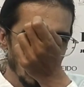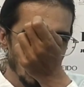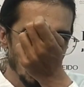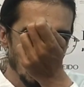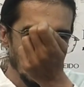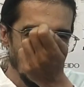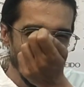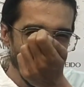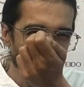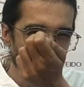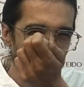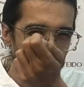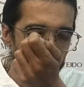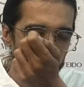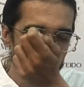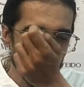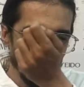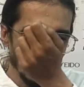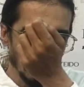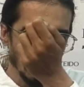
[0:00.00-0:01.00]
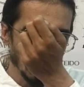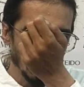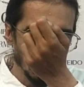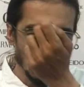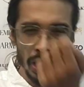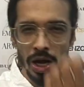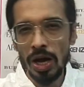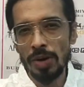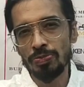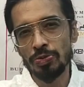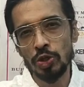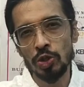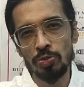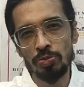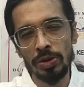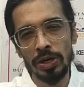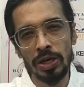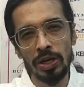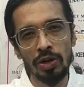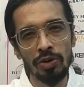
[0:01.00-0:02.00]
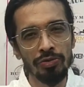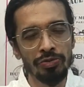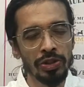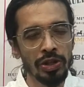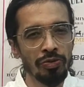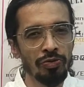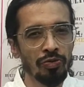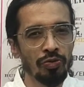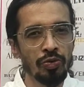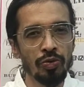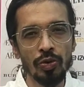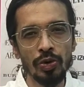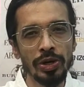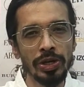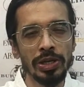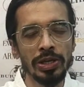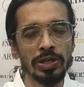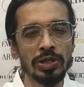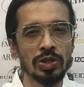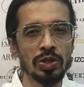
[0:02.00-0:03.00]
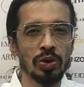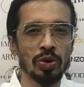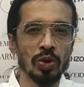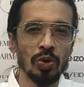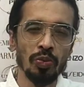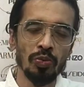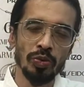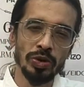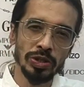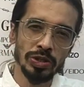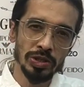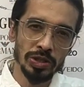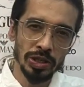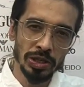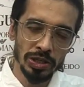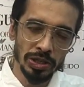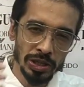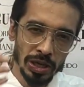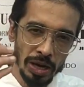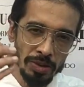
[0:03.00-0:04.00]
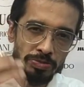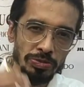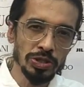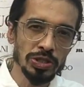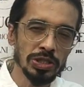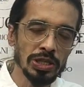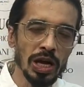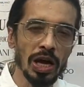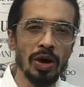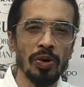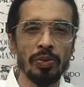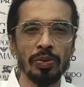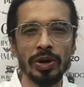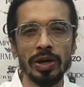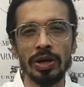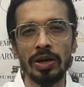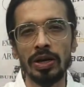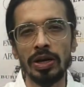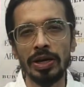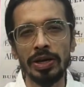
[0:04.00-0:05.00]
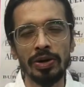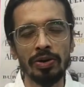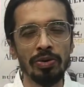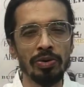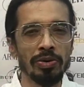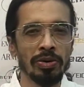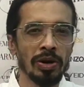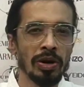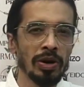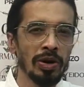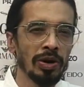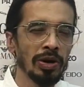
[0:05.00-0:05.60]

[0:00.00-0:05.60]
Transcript: sweet and a sharp smell of the woodies, you know, but it comes down, and later